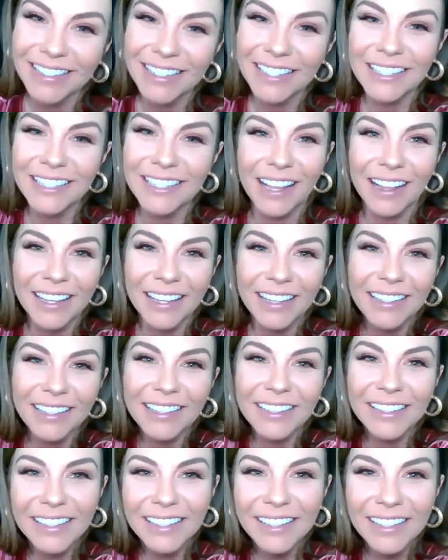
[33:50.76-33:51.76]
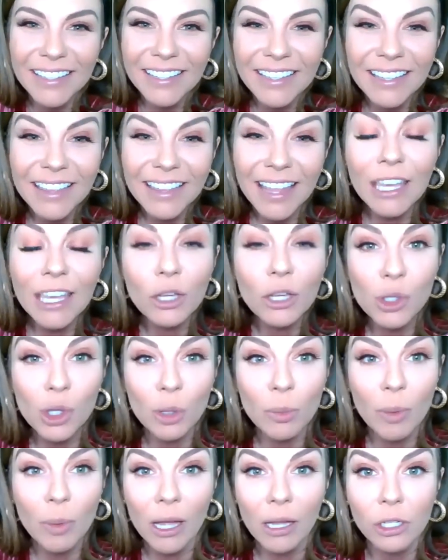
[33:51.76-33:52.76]
Exactly. Thank you so
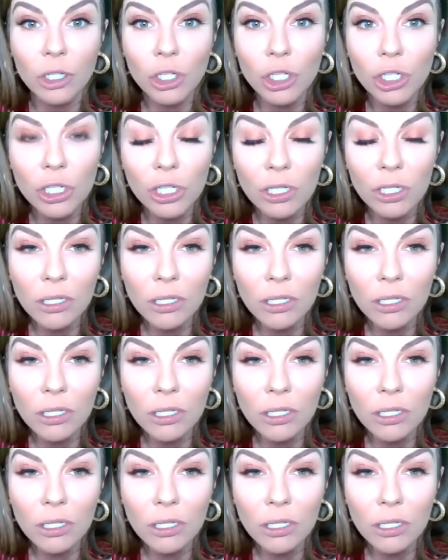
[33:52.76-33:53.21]
much.